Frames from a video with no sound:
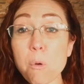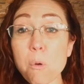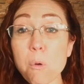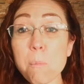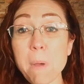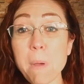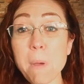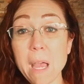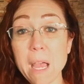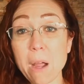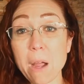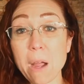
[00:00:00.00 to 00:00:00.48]

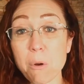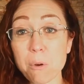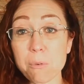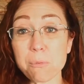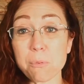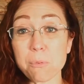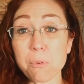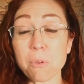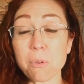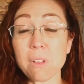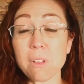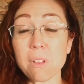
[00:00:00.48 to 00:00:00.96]

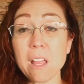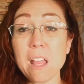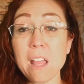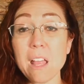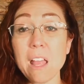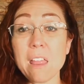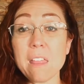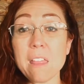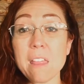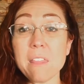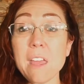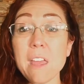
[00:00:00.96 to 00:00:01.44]
powerful.
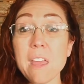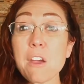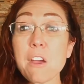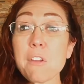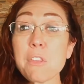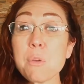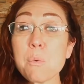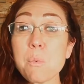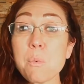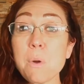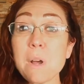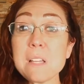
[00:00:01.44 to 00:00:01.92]
They are
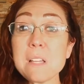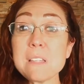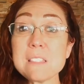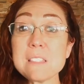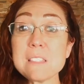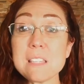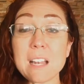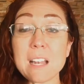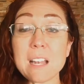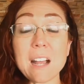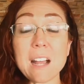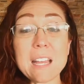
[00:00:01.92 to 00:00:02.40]
the ones
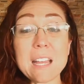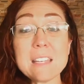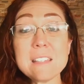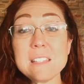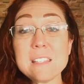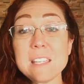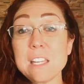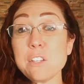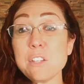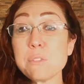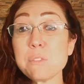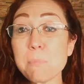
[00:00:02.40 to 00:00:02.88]
that I
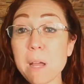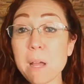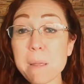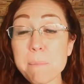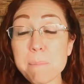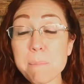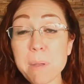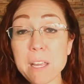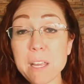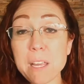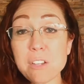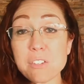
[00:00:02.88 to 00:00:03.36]
teach my
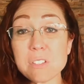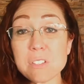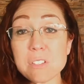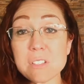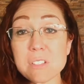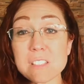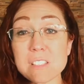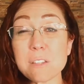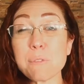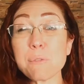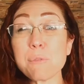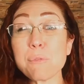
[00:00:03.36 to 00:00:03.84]

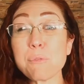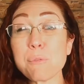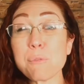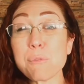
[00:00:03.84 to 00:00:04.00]
patients the